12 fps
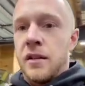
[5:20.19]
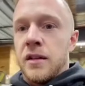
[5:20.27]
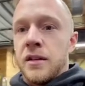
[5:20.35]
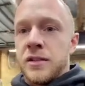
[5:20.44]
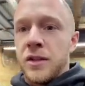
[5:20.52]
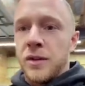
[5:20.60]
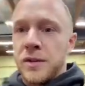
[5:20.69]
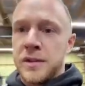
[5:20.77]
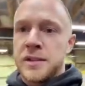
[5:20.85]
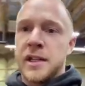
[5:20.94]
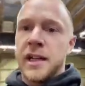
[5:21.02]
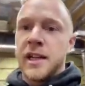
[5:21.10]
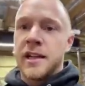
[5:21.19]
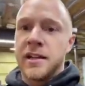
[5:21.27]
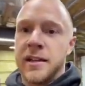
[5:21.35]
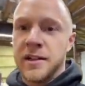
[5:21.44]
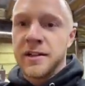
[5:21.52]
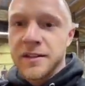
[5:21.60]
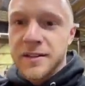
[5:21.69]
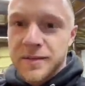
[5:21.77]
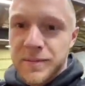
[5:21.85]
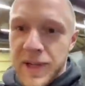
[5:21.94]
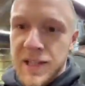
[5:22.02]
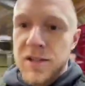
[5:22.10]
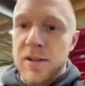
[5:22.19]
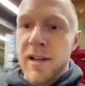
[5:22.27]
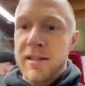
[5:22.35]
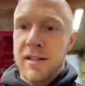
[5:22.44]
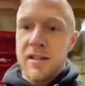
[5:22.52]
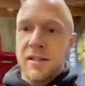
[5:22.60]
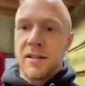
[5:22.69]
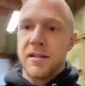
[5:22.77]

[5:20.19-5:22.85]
So today, Matthew has a